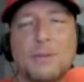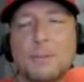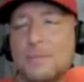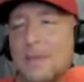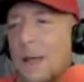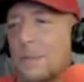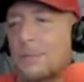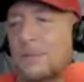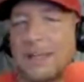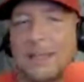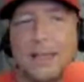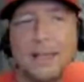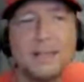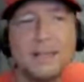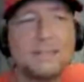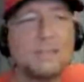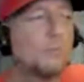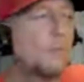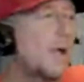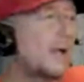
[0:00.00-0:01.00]
Sometimes I
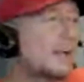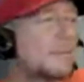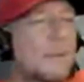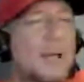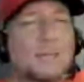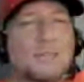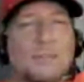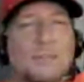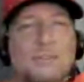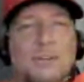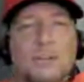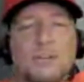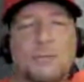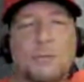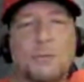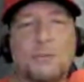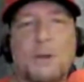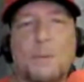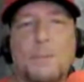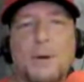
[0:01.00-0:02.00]
get direct messages
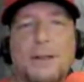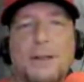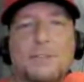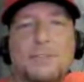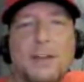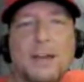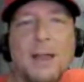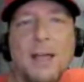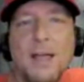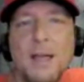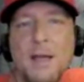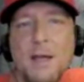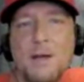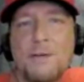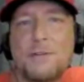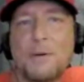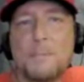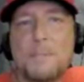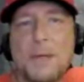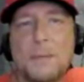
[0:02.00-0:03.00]
for some reason
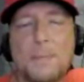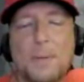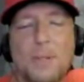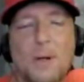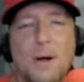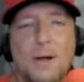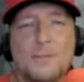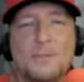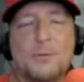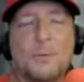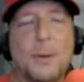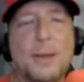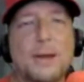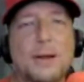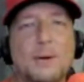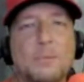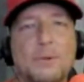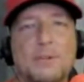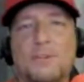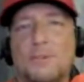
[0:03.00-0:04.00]
from people on
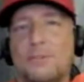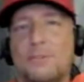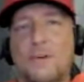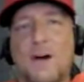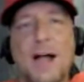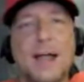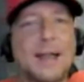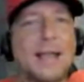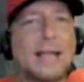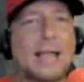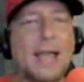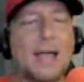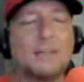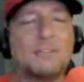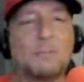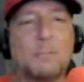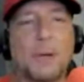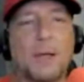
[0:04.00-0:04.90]
Twitter, which is fine, I guess.